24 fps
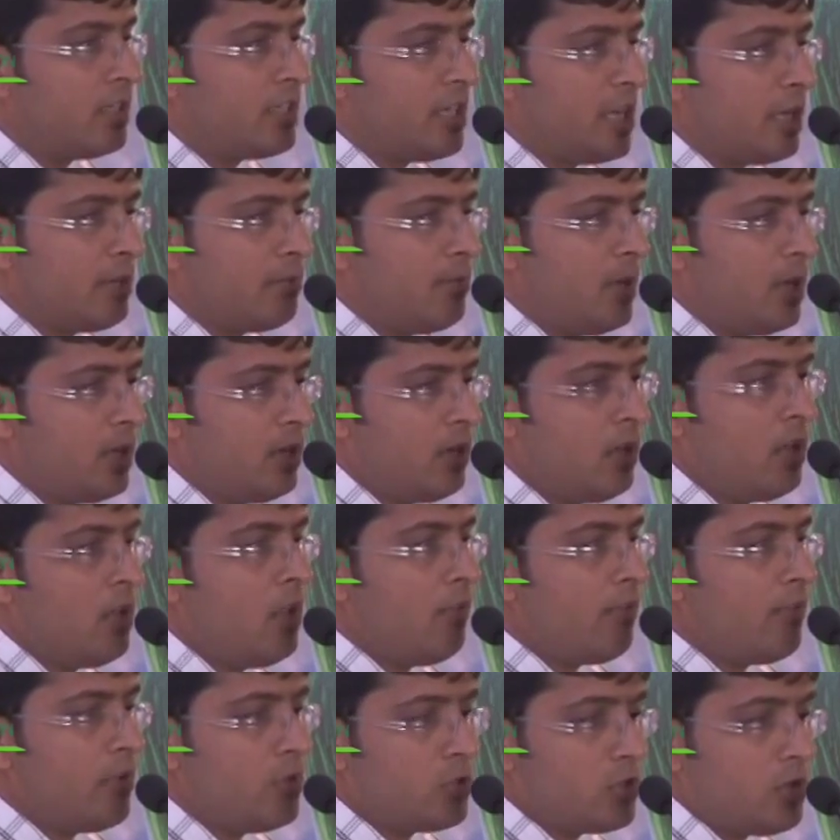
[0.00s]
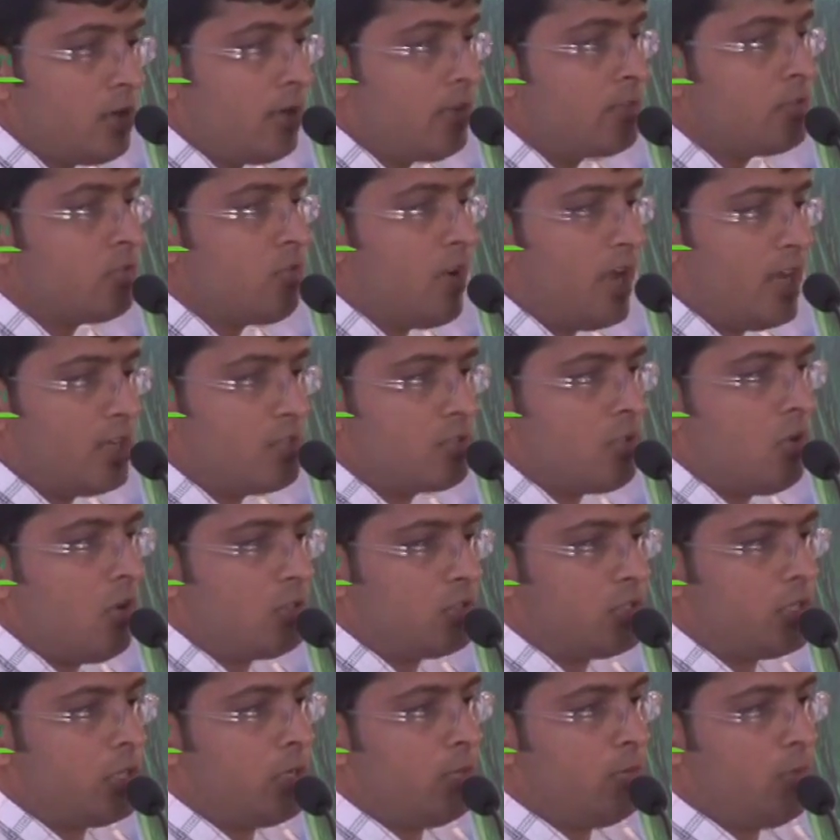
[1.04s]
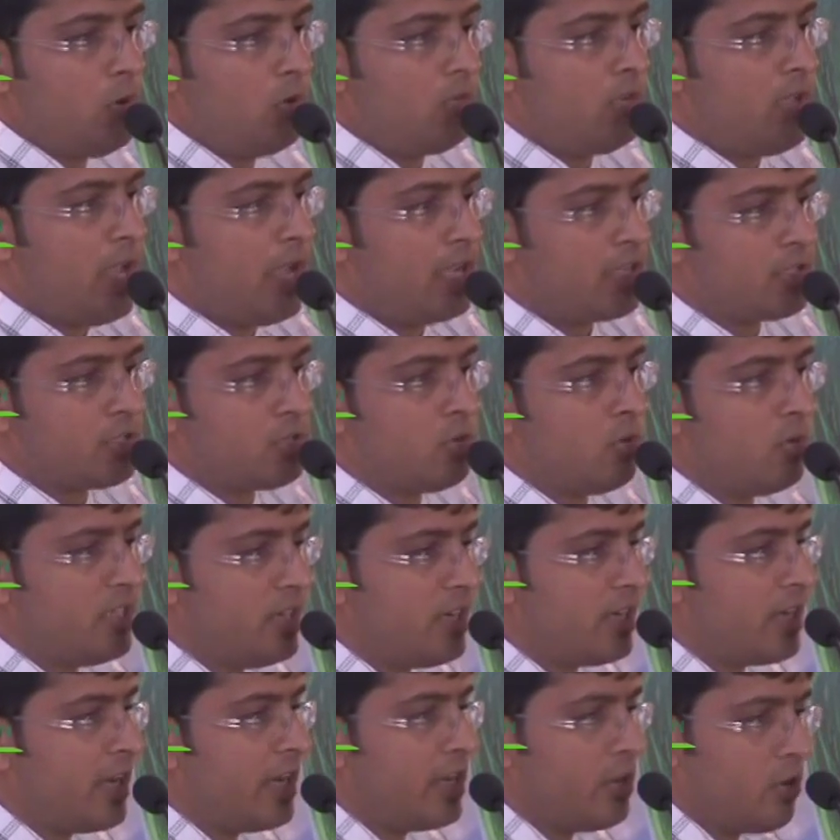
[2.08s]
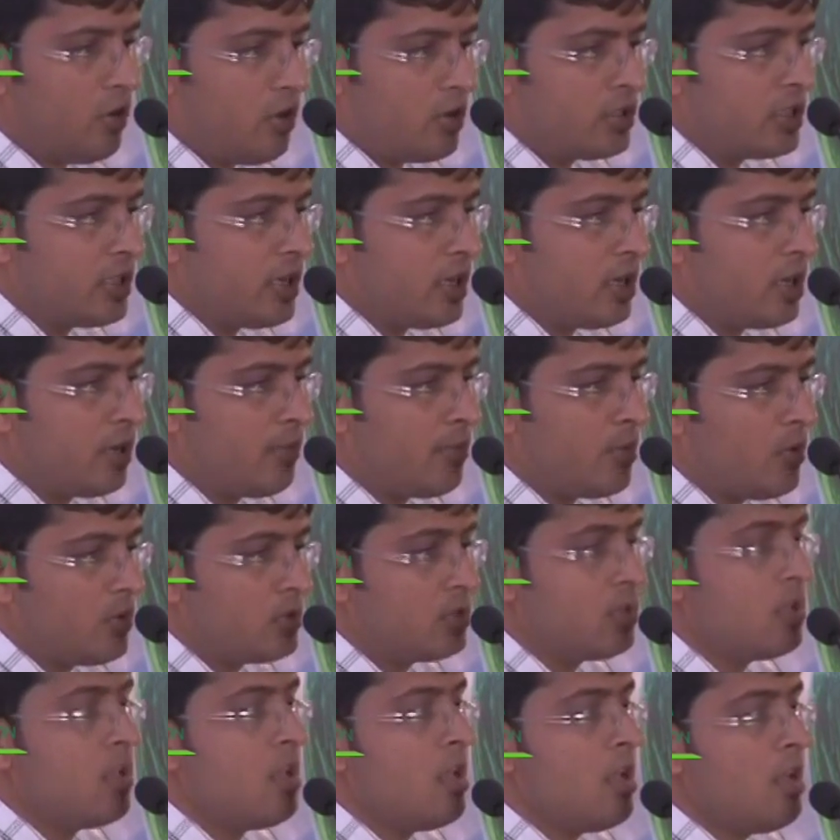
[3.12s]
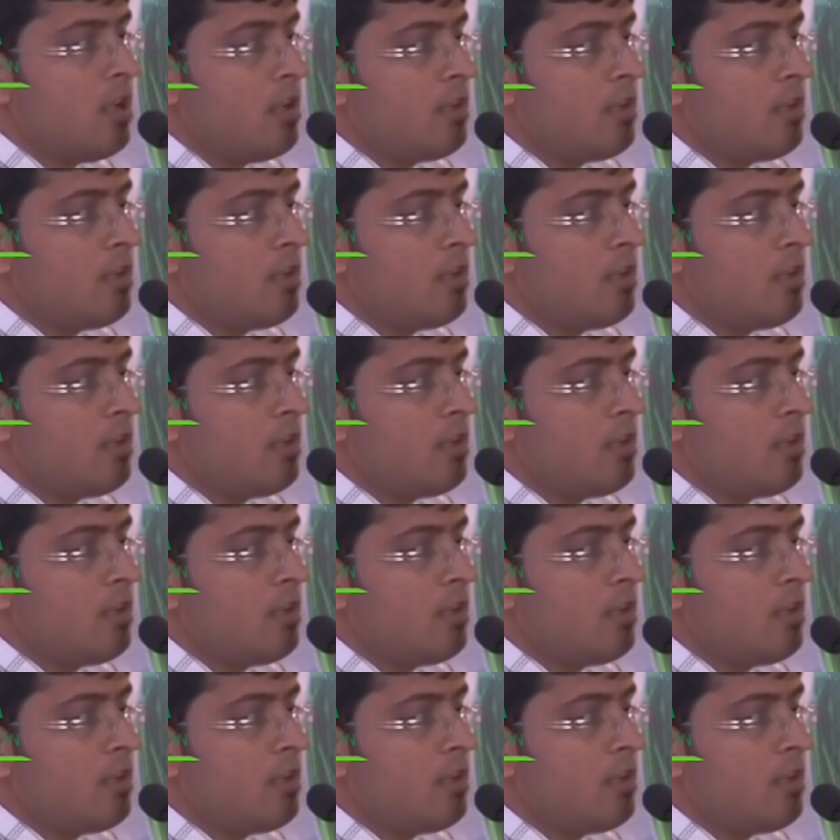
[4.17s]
the treatment. Fusion of joints also removed as shown in radiological reports.